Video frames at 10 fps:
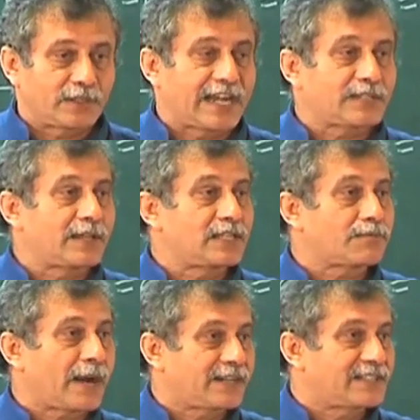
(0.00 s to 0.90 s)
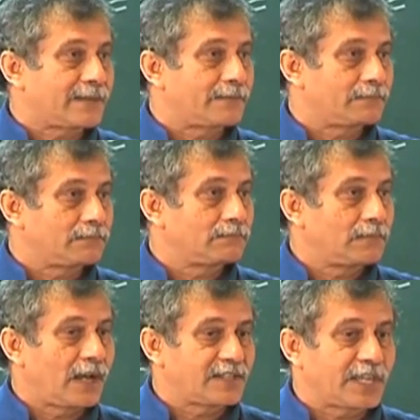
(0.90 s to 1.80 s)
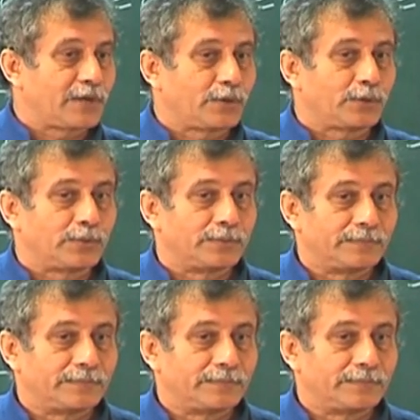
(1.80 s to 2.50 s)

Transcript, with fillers: So that's why this practice I am asking you to do.